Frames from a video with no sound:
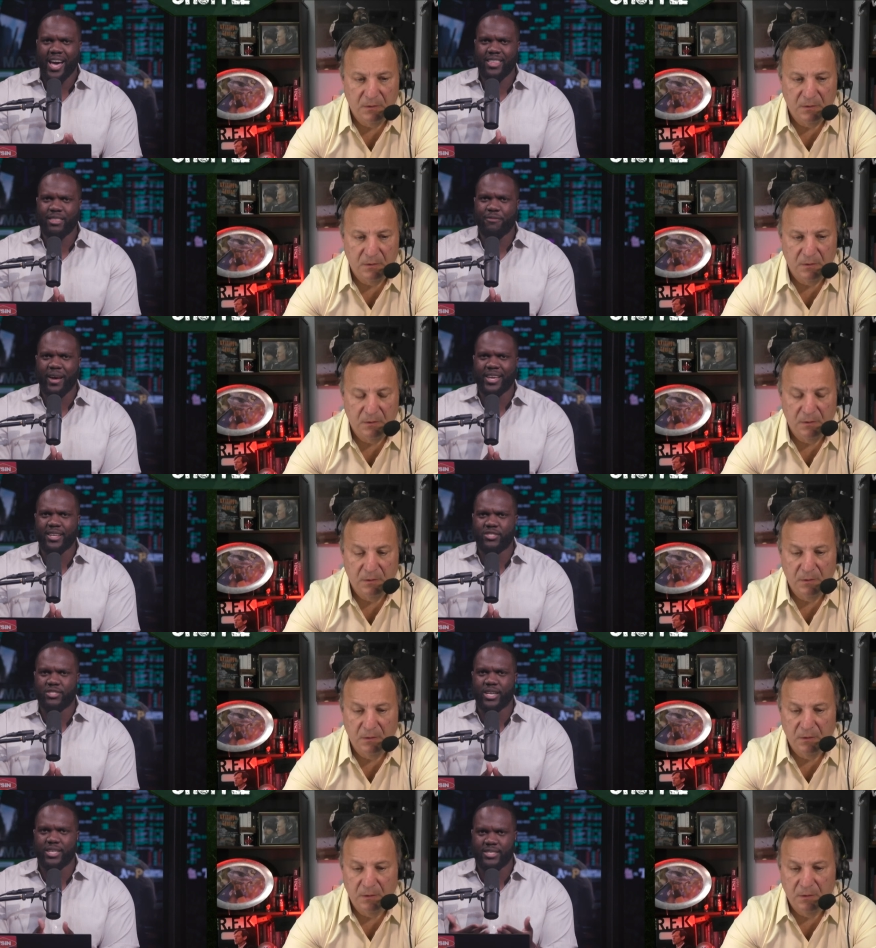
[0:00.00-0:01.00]
Speaker 1: I thought the
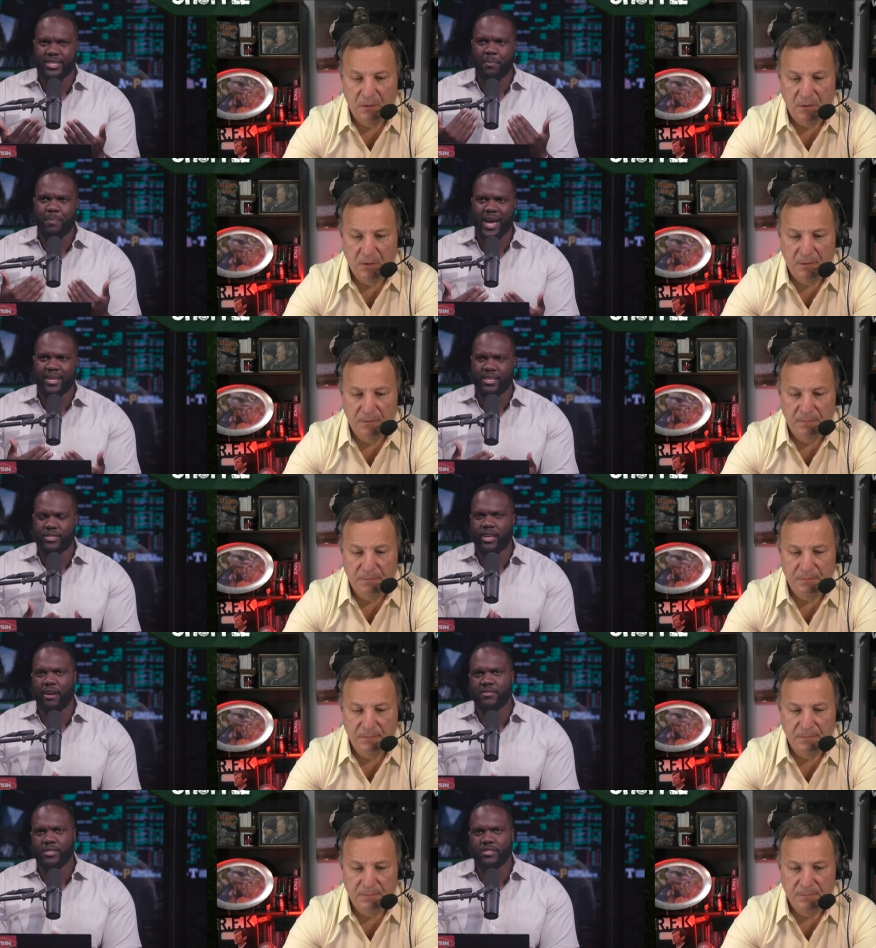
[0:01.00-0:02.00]
Vikings took a step back this
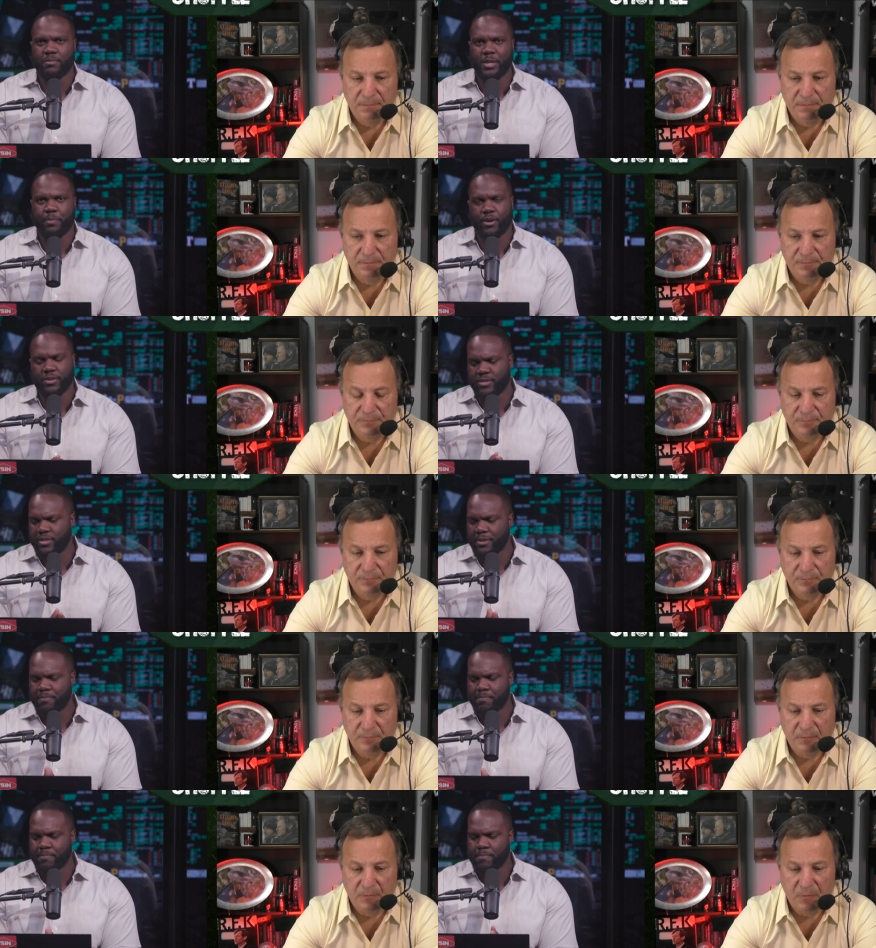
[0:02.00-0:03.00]
offseason, me
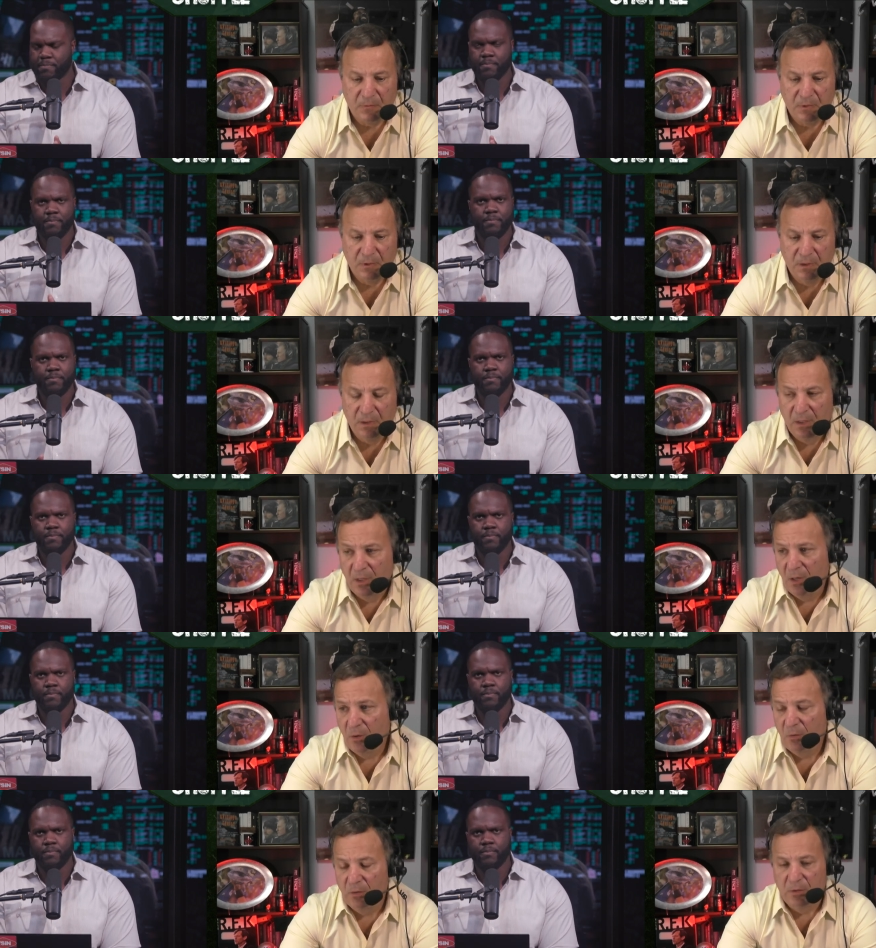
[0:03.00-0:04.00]
personally.
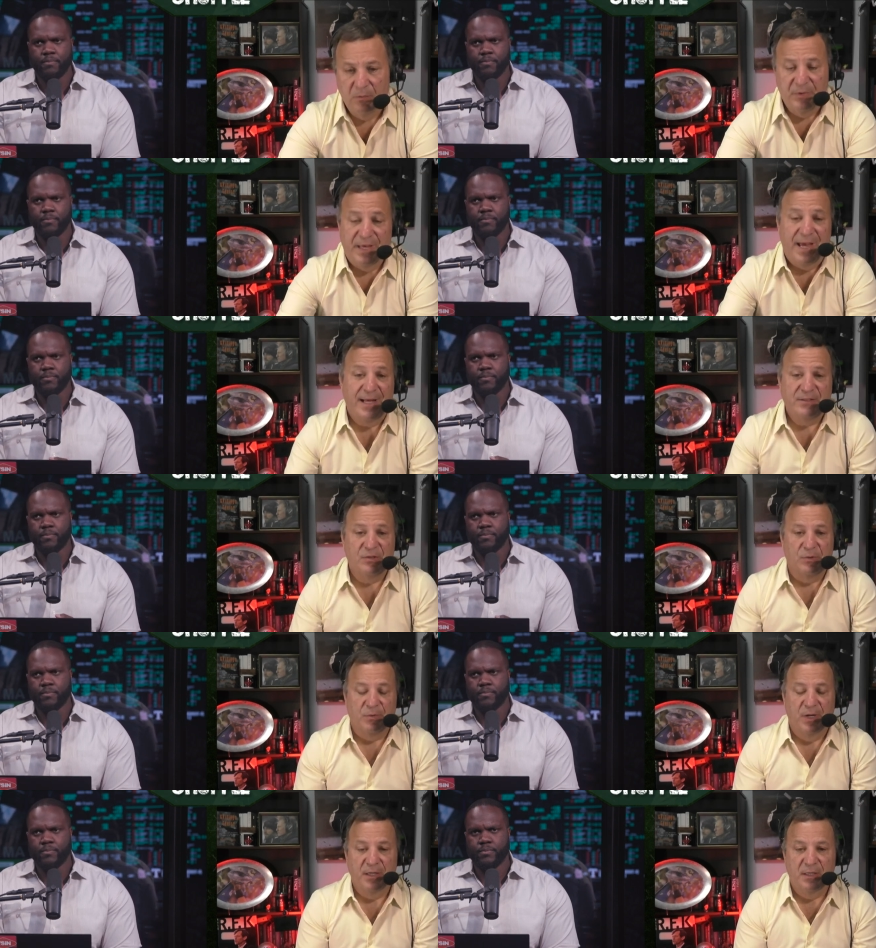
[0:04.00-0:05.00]
Speaker 2: Well, they had
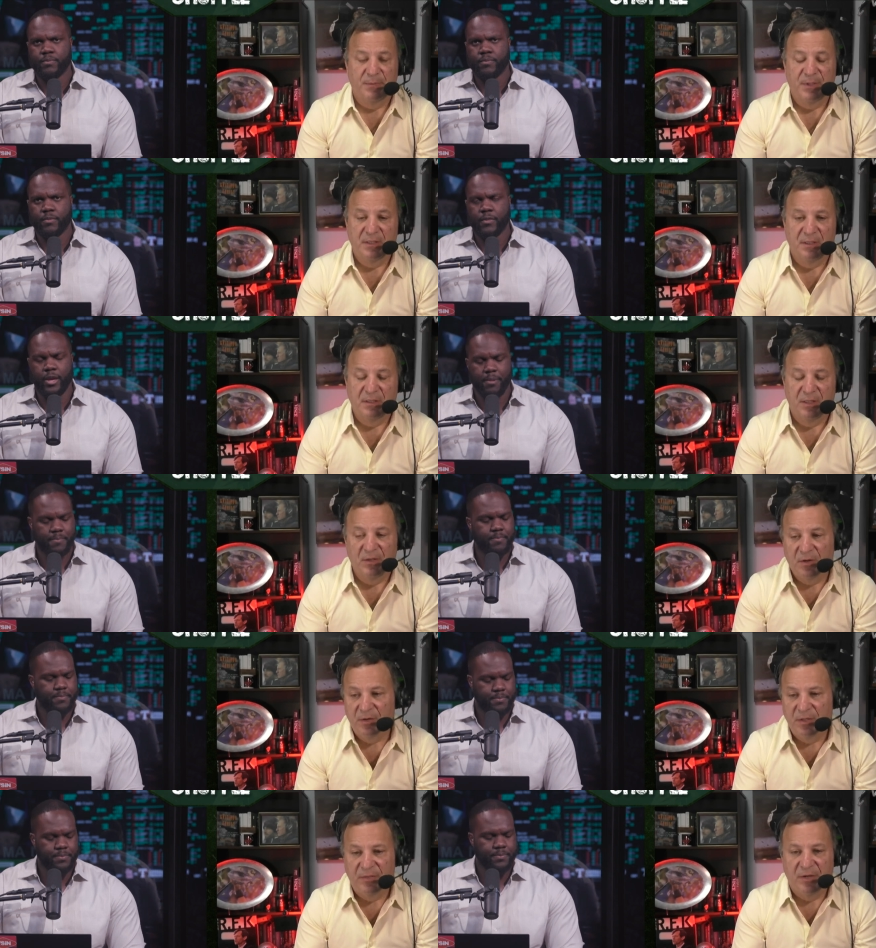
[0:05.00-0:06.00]
to, right? I mean, yeah.
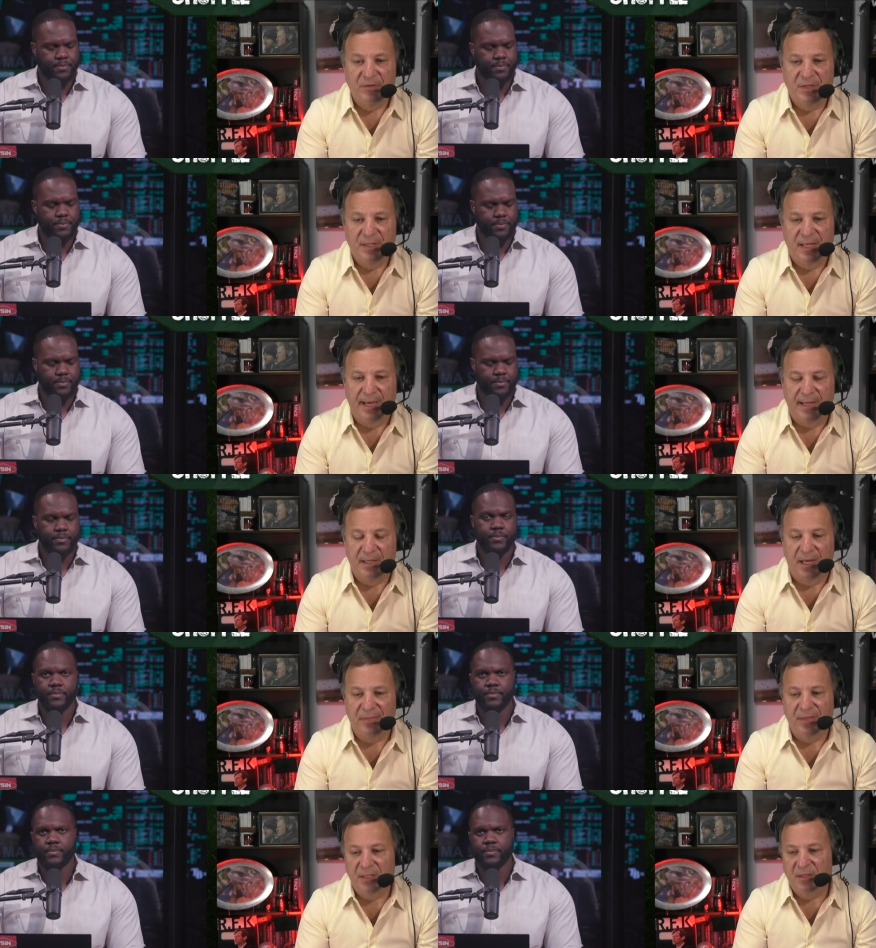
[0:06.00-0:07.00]
they're they're in that.
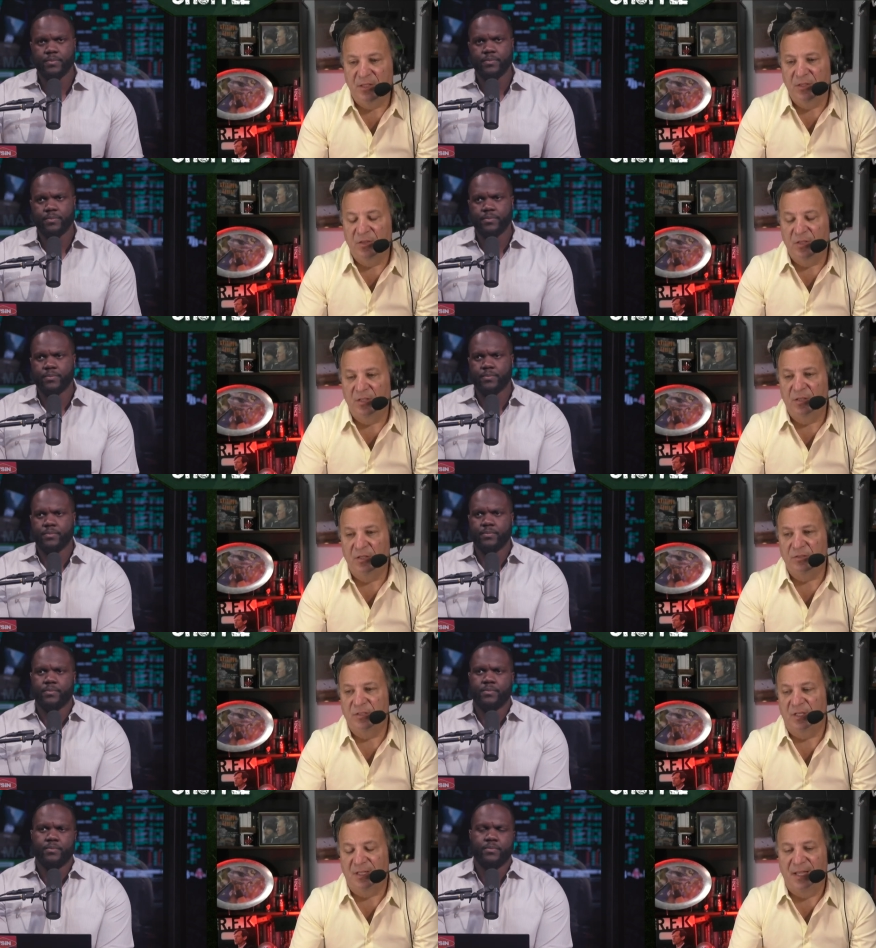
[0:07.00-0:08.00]
I think th- that
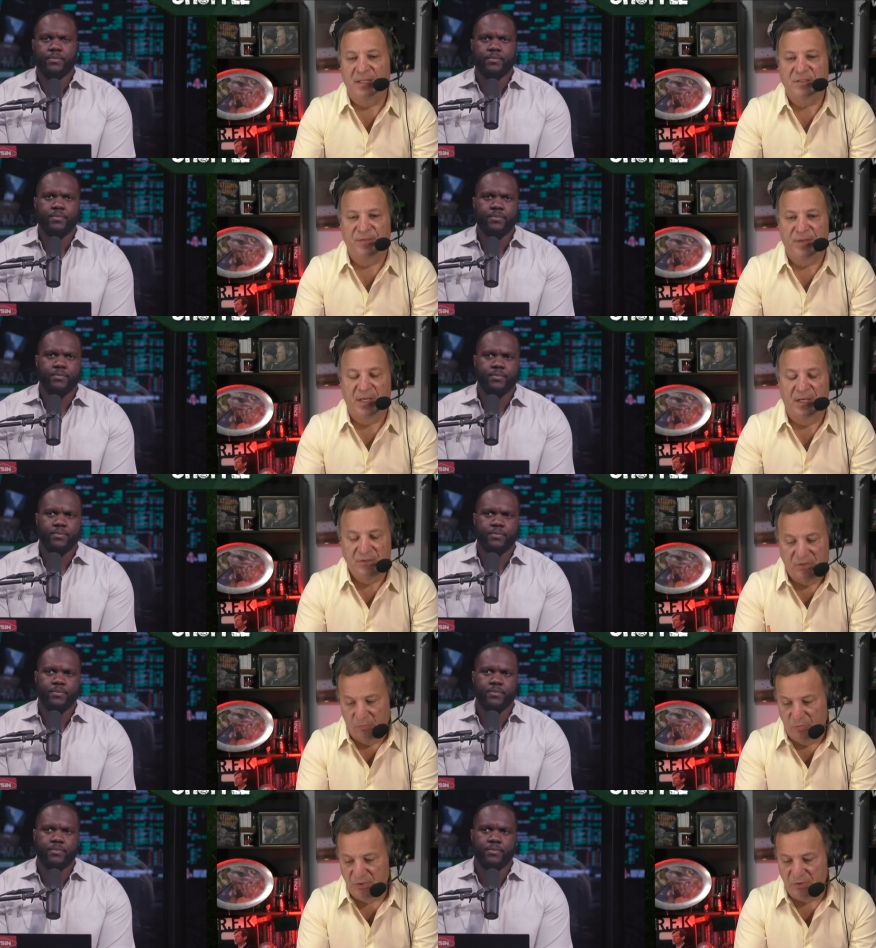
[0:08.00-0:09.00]
there's a
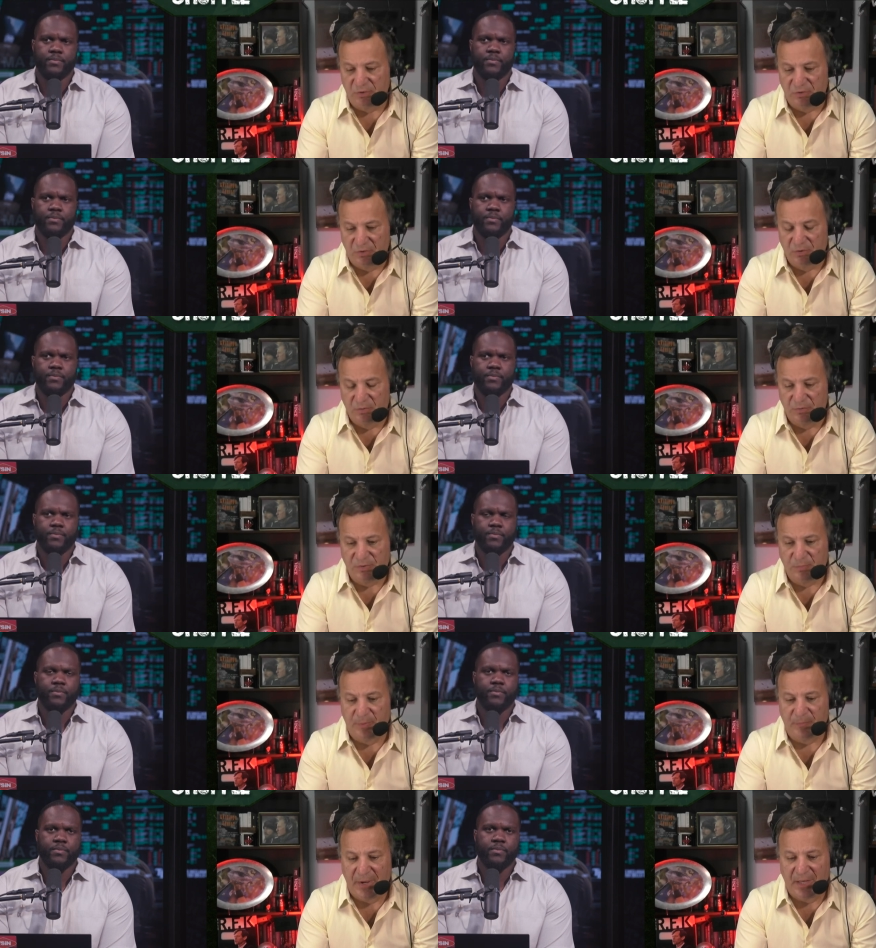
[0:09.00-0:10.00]
classification we should use, but